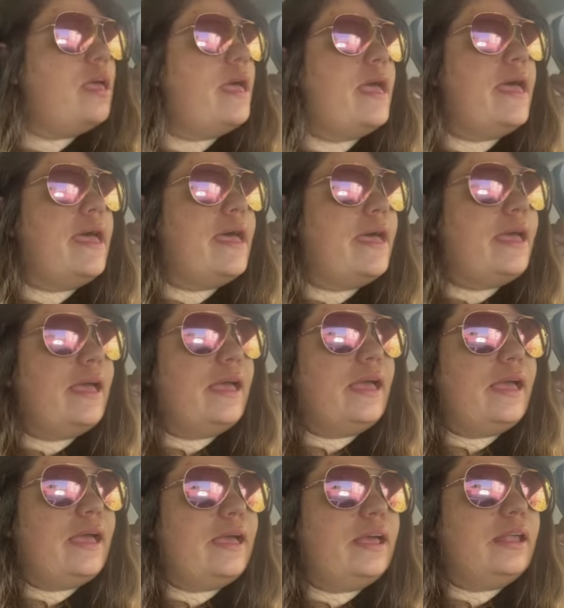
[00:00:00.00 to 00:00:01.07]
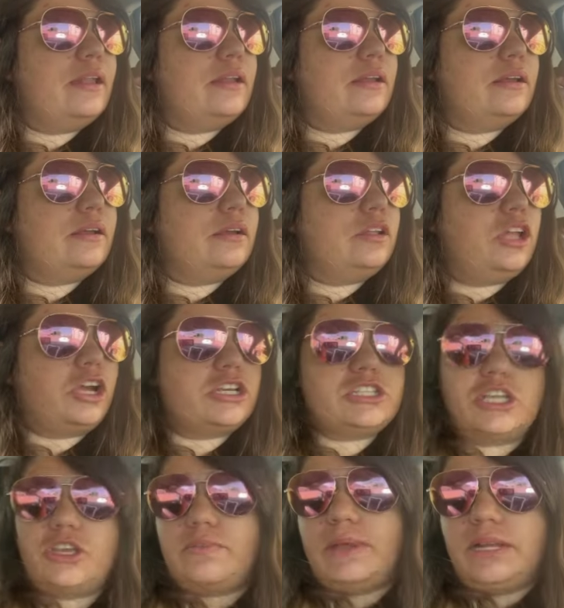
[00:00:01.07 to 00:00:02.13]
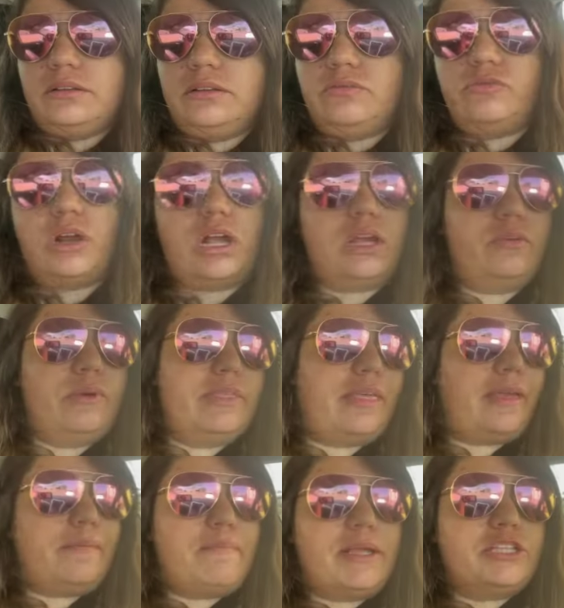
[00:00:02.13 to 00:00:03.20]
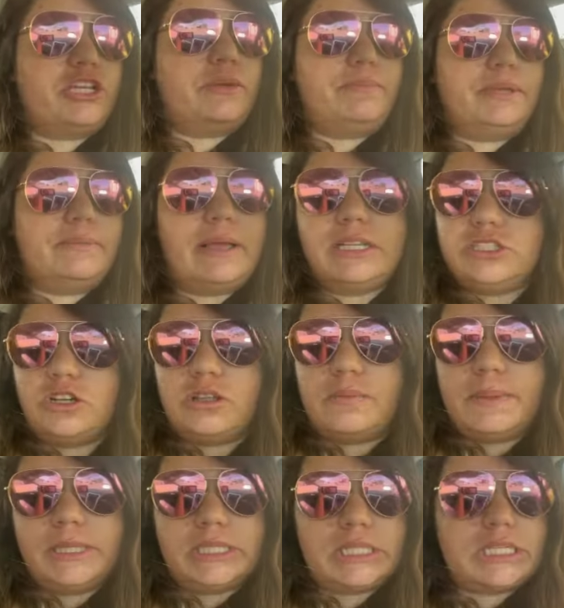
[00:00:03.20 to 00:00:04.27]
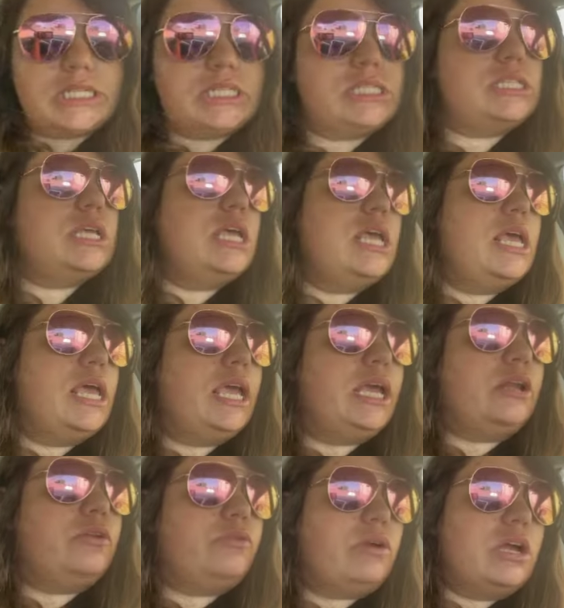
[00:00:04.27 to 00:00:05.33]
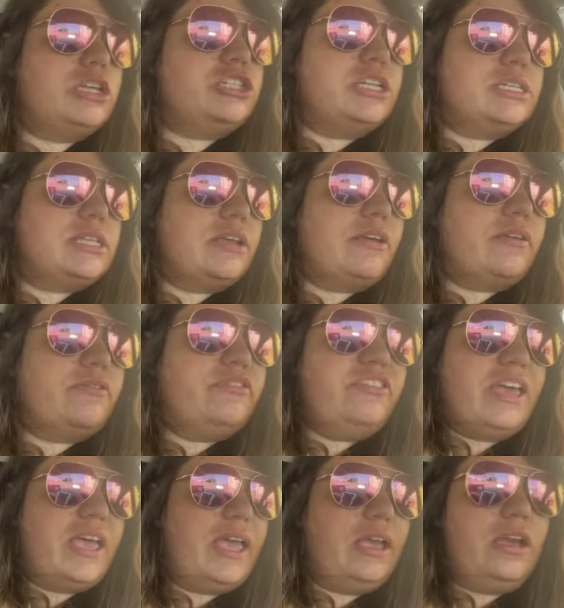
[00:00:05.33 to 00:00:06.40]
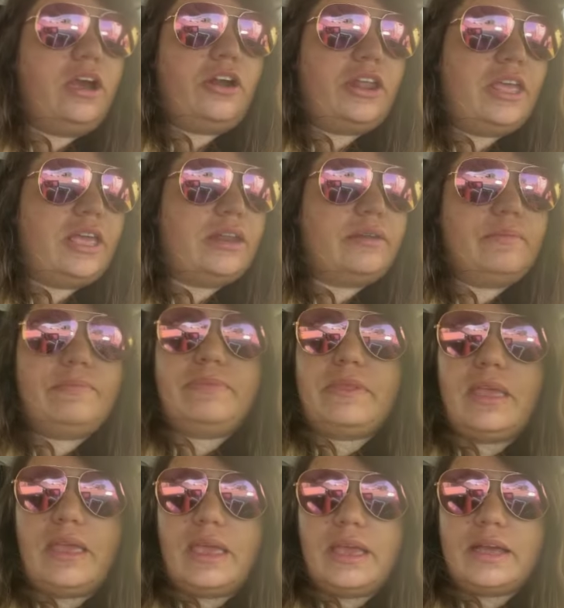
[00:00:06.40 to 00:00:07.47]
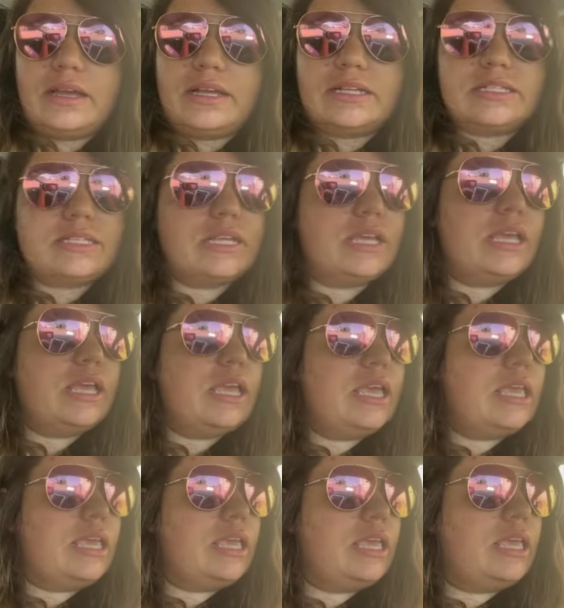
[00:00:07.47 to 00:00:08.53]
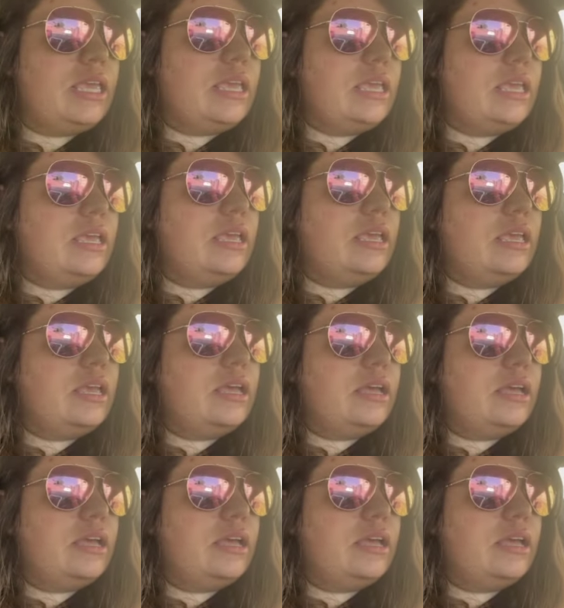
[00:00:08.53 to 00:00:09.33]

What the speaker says: And Clark's a human with like magical abilities, and Rush is a fae guardian, and he